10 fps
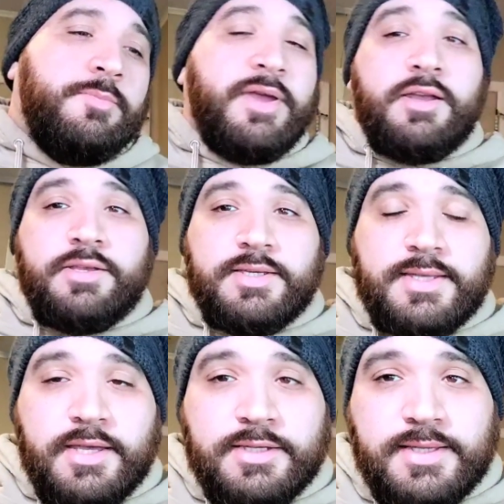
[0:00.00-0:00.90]
apparently it's
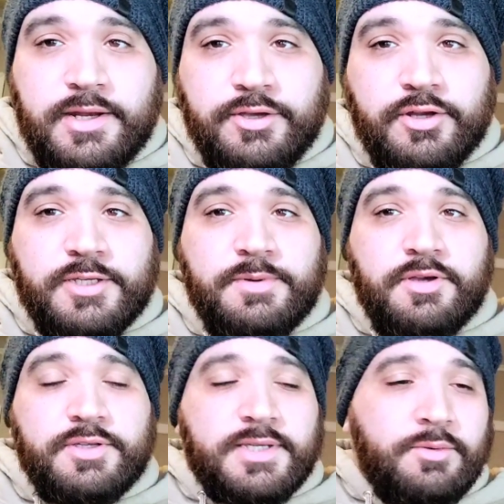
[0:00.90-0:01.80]
not it's not a good
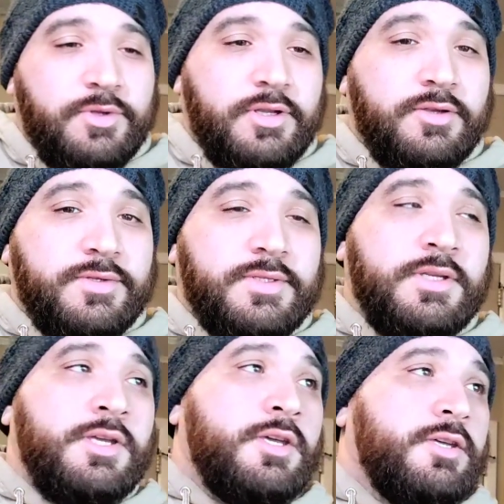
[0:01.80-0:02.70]
experience on Windows.
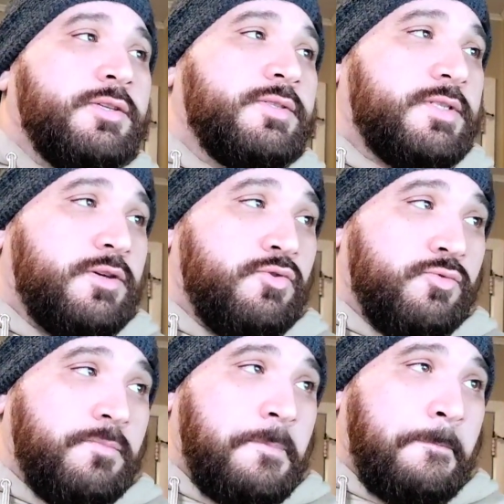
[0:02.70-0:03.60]

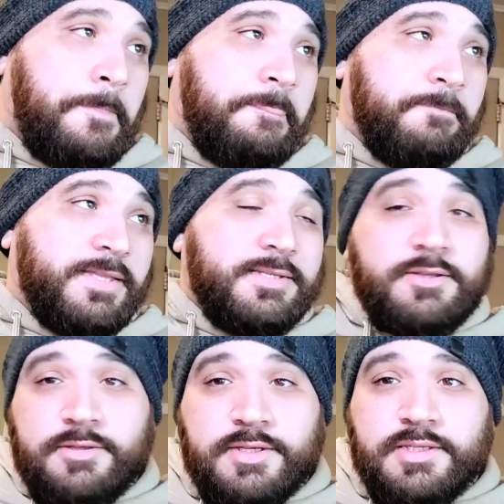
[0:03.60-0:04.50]
So that's
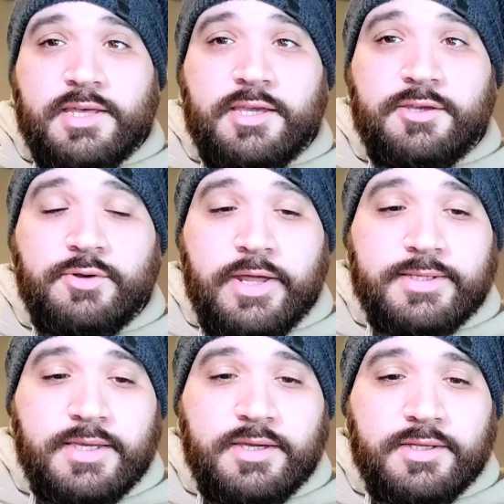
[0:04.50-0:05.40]
another thing that you got to
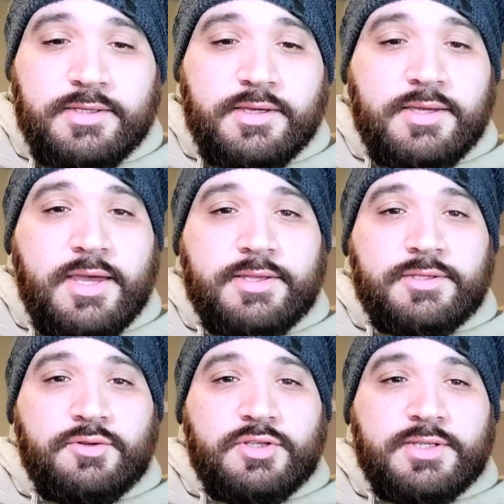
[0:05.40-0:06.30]
take into account.
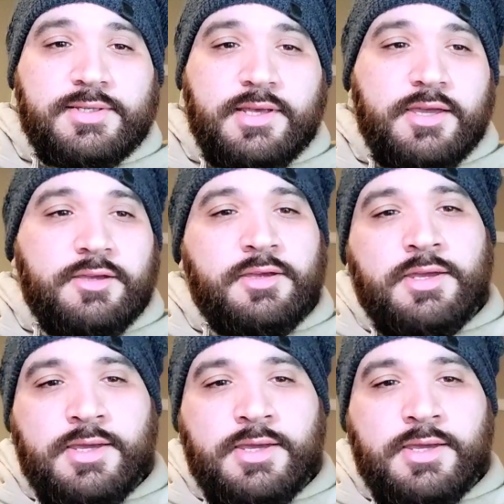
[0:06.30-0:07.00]
So it's just like,